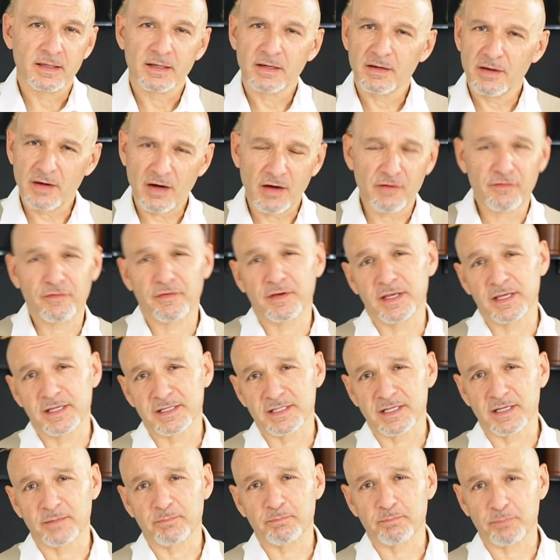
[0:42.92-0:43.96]
Coffee is
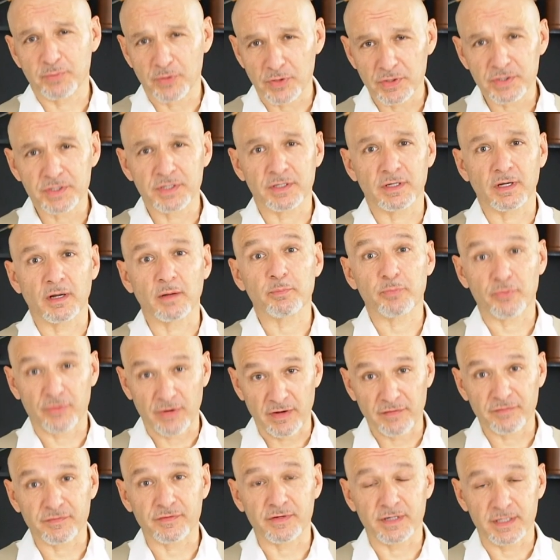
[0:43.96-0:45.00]
a personal
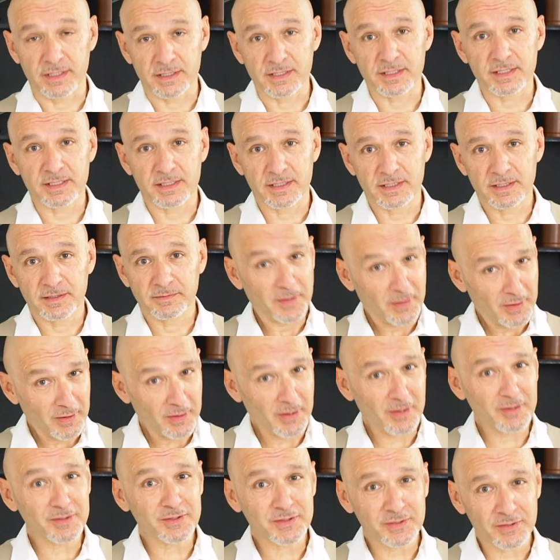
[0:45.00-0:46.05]
preference.
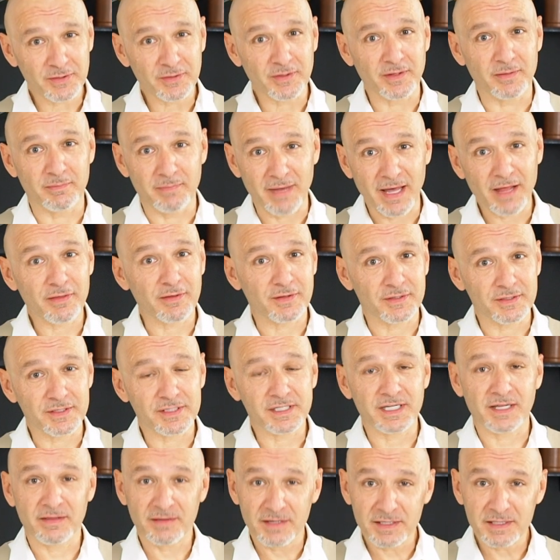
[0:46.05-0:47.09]
Also the methods
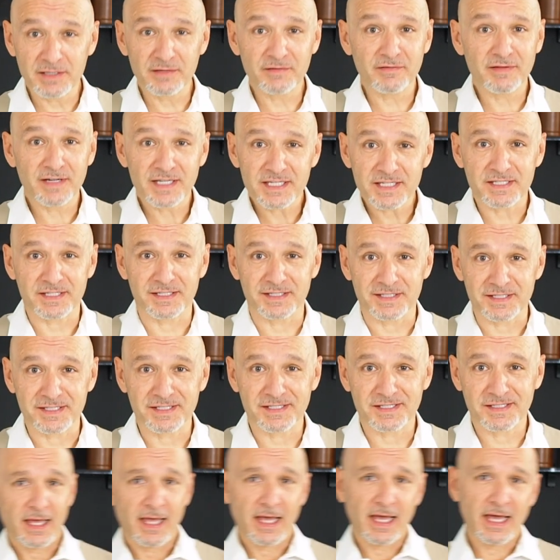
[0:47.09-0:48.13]
and the
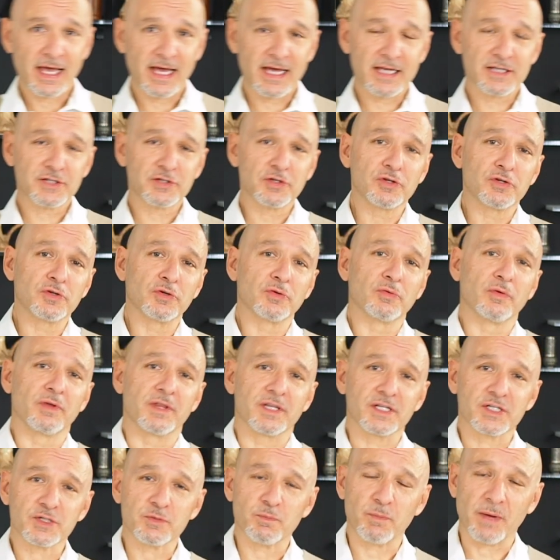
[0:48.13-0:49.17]
devices. It has to do with the
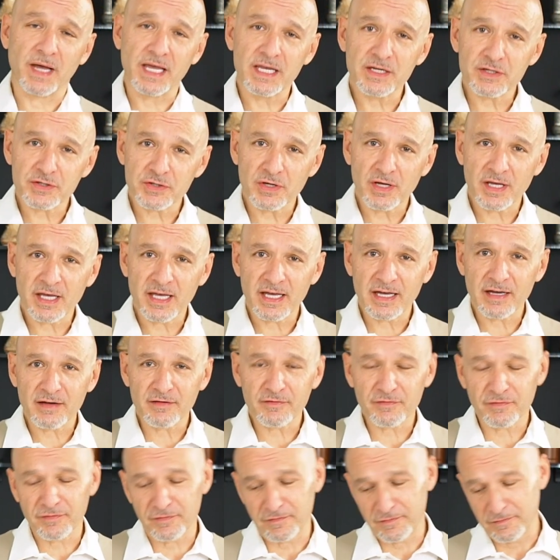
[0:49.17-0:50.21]
space you
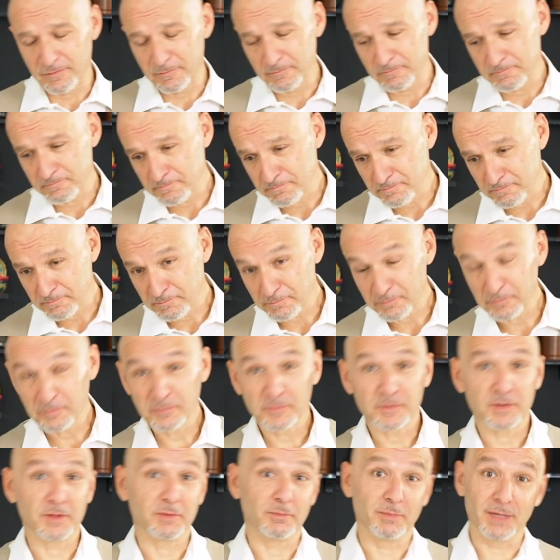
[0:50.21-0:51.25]
have,
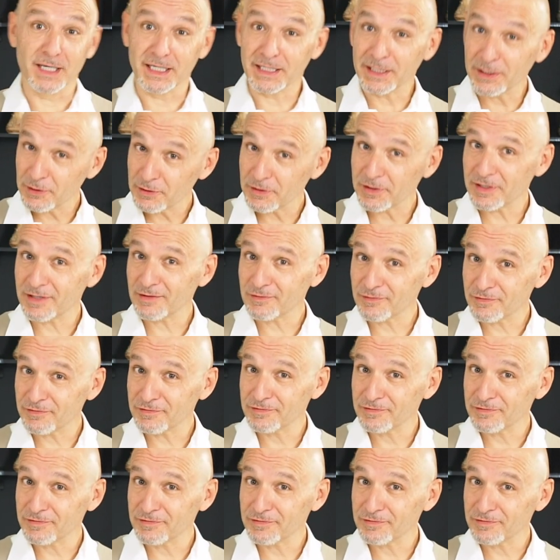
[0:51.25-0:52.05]
the money you have,